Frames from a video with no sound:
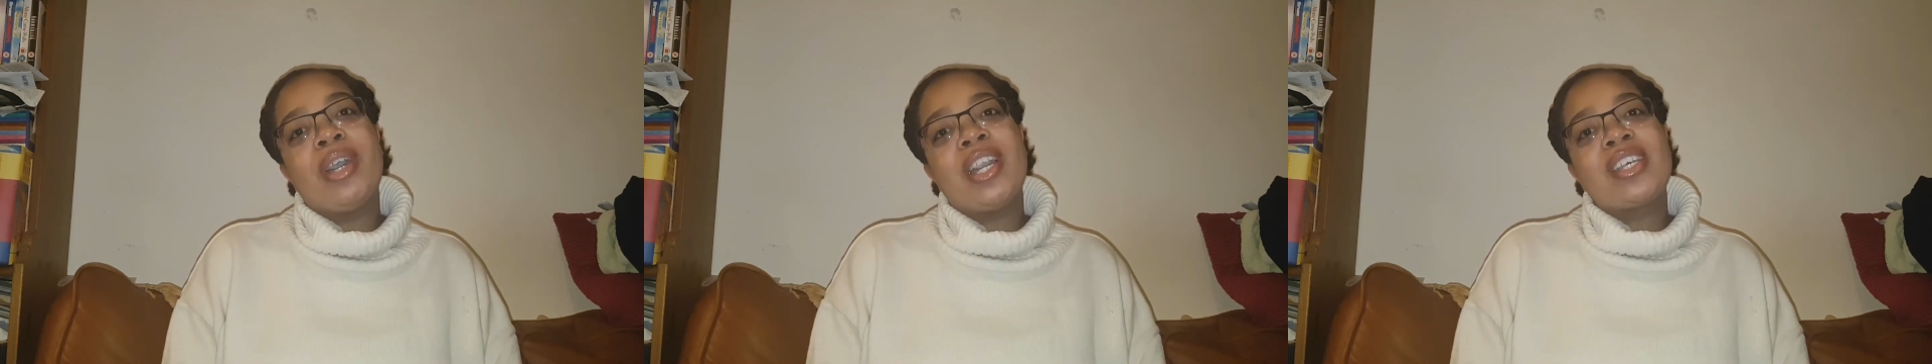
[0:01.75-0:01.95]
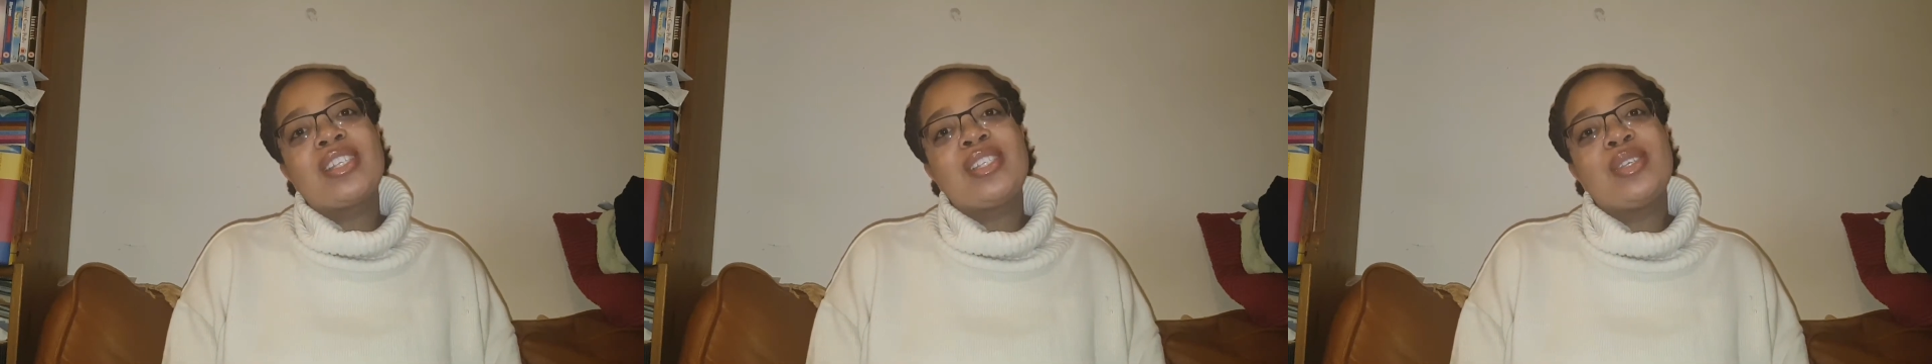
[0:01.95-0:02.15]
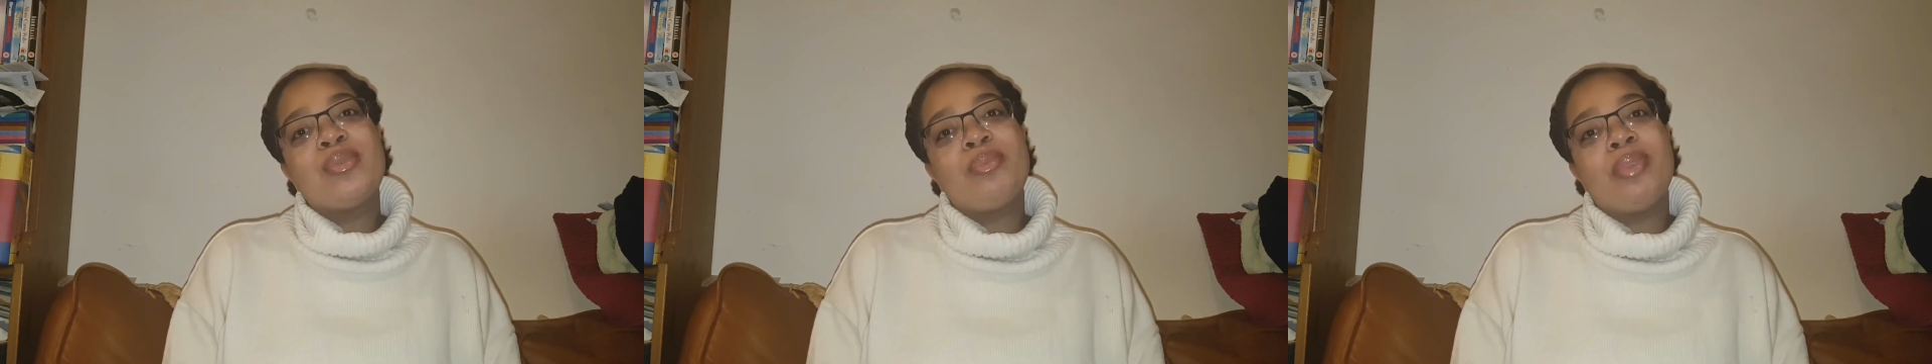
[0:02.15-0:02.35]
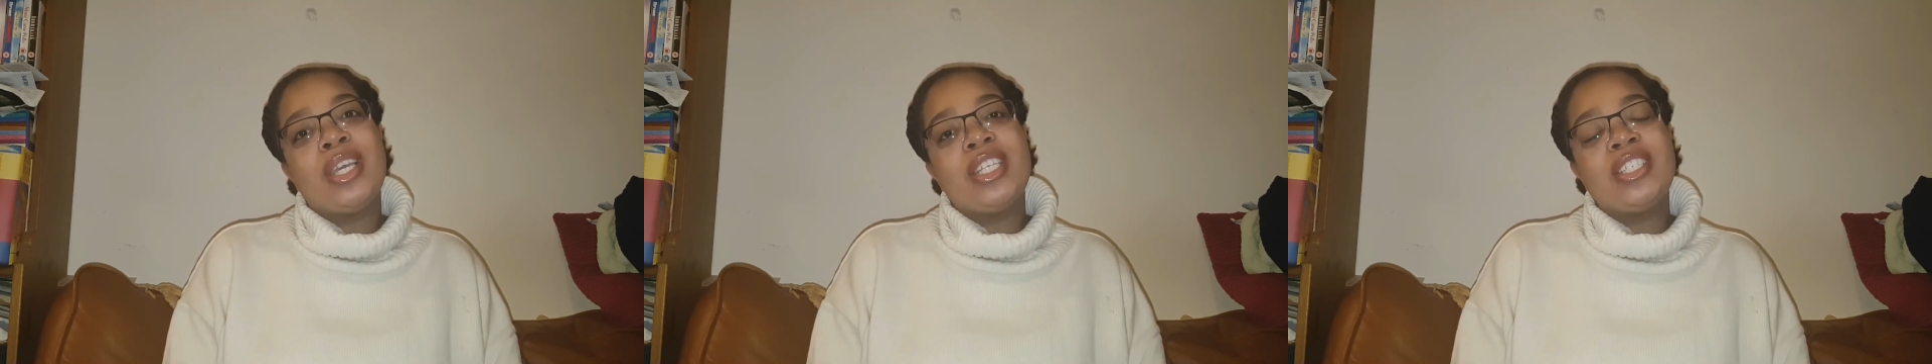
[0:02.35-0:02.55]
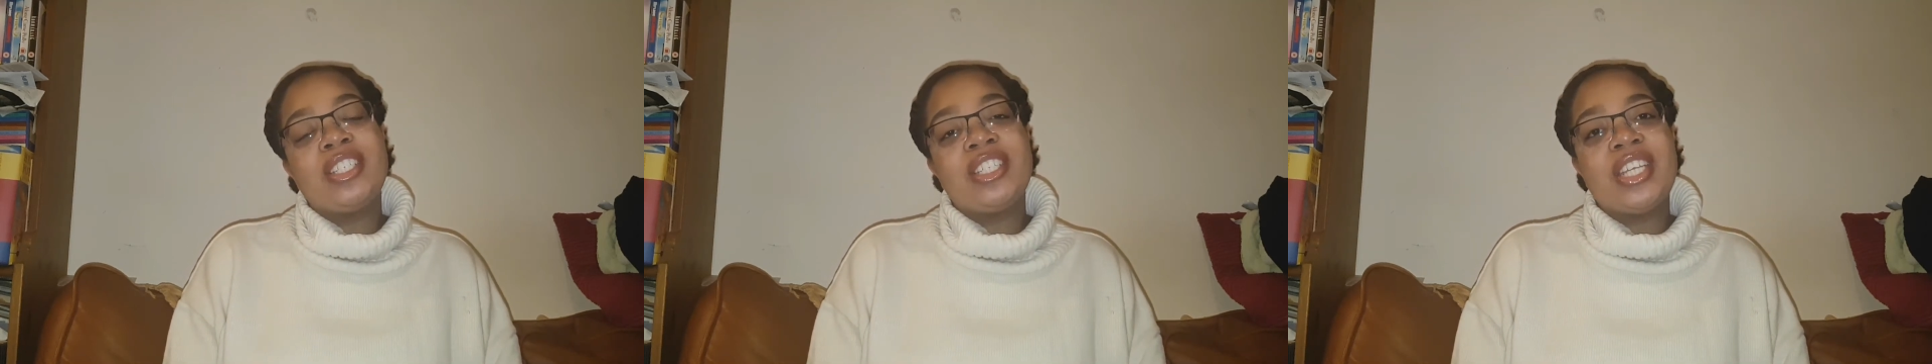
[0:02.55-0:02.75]
back to
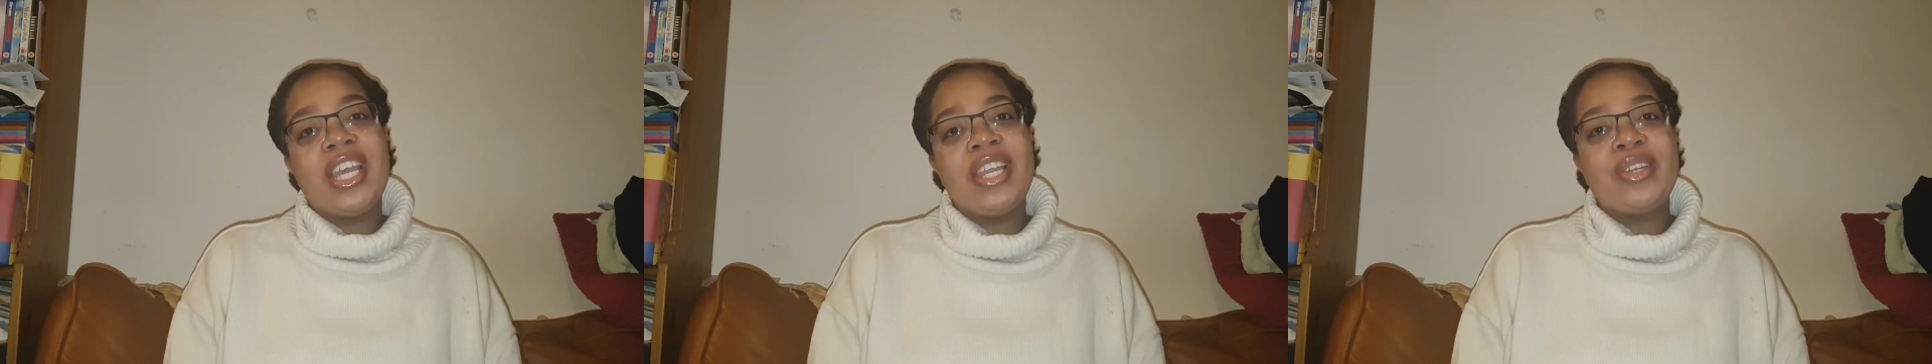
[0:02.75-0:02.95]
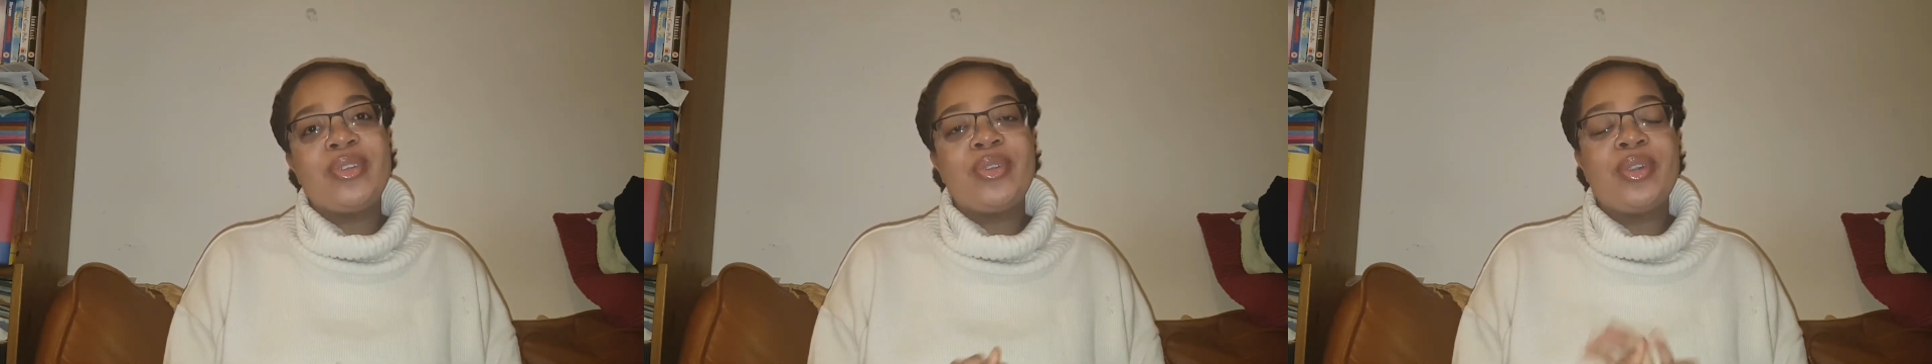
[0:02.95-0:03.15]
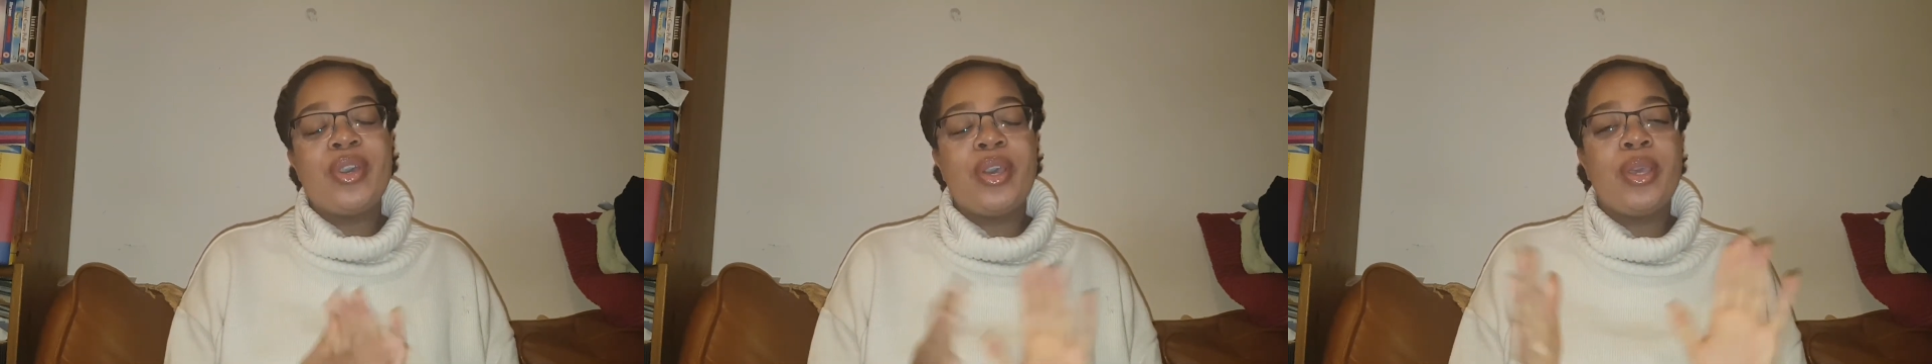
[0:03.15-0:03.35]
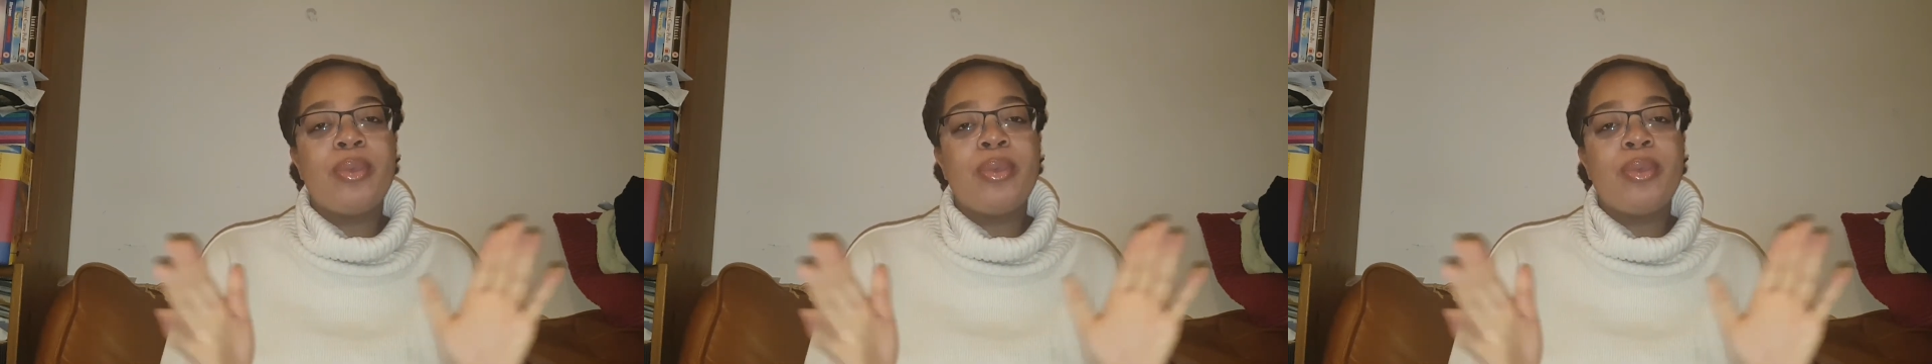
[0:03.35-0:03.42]
my channel.